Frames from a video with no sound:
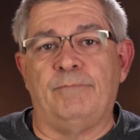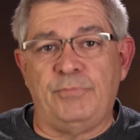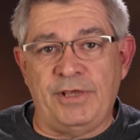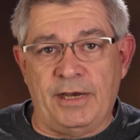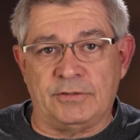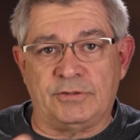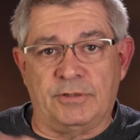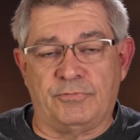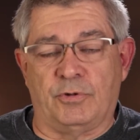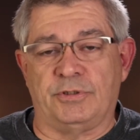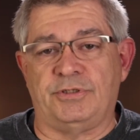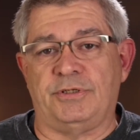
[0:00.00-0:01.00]
Yes, of
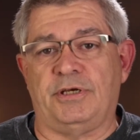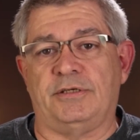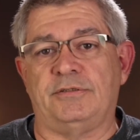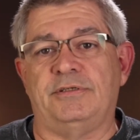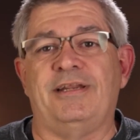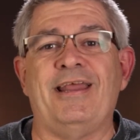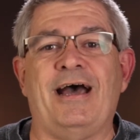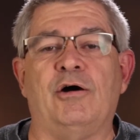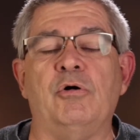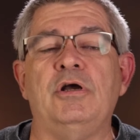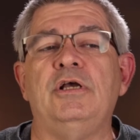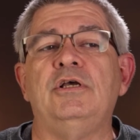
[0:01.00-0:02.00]
course it does.
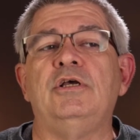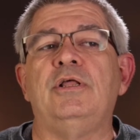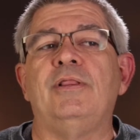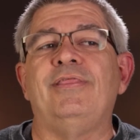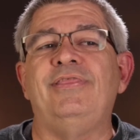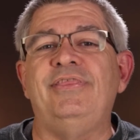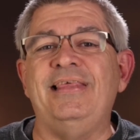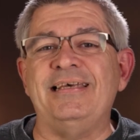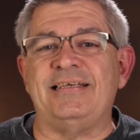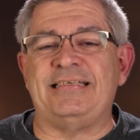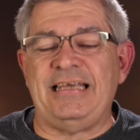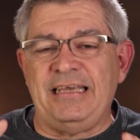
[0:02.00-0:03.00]
Now,
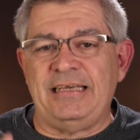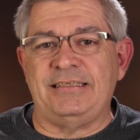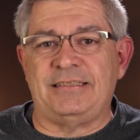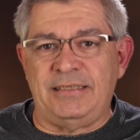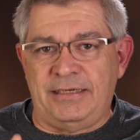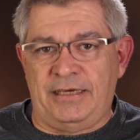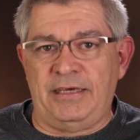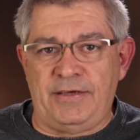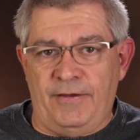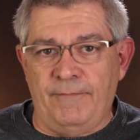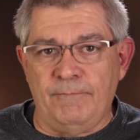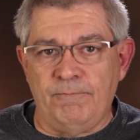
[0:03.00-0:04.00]
this is the
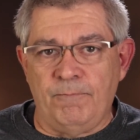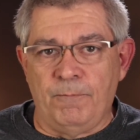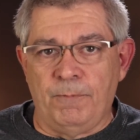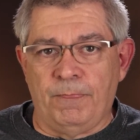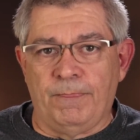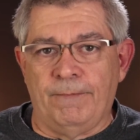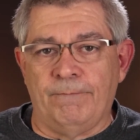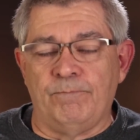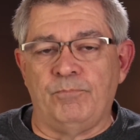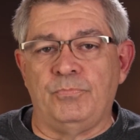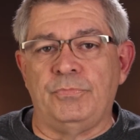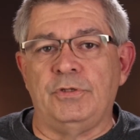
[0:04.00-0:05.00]
key.
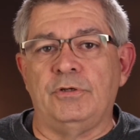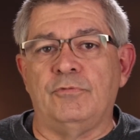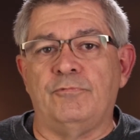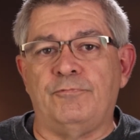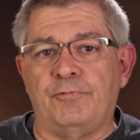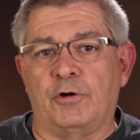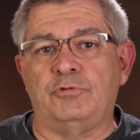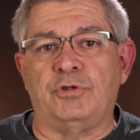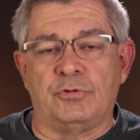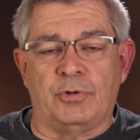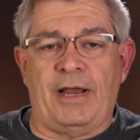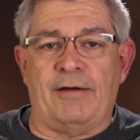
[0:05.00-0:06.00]

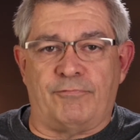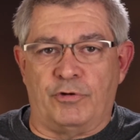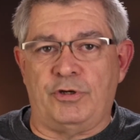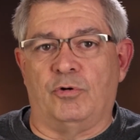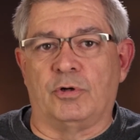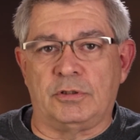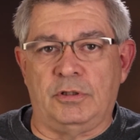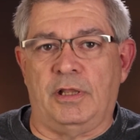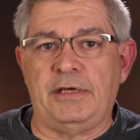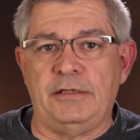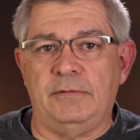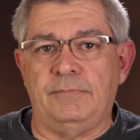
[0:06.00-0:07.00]
Photograph, record
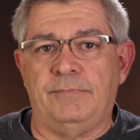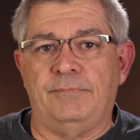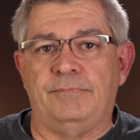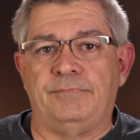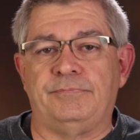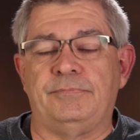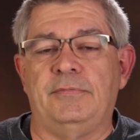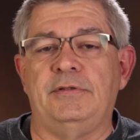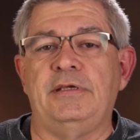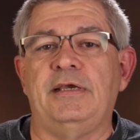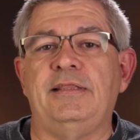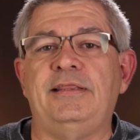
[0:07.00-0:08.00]
light.
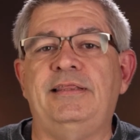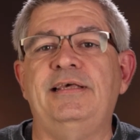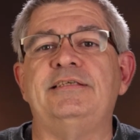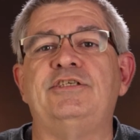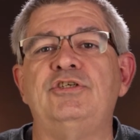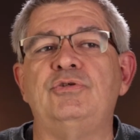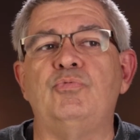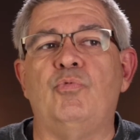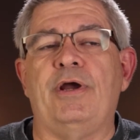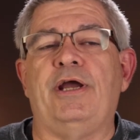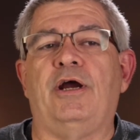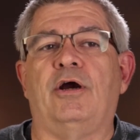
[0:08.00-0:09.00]
This is
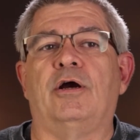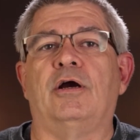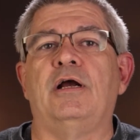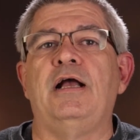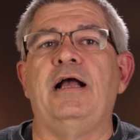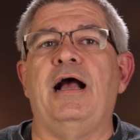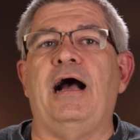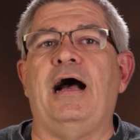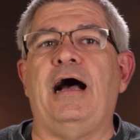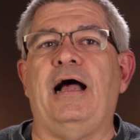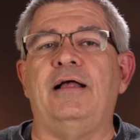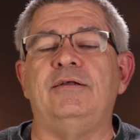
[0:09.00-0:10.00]
where
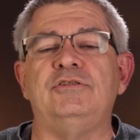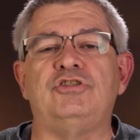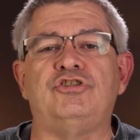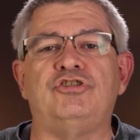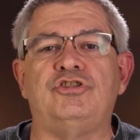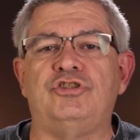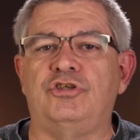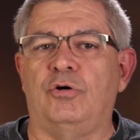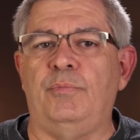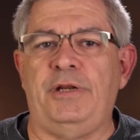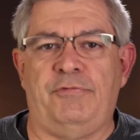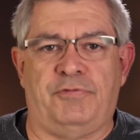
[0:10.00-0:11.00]
so
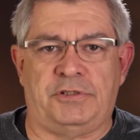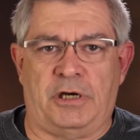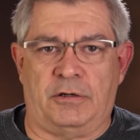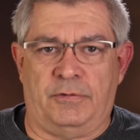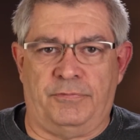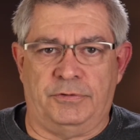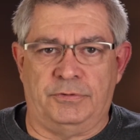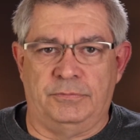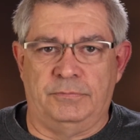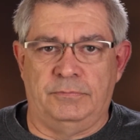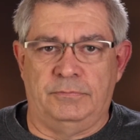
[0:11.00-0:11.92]
many photographers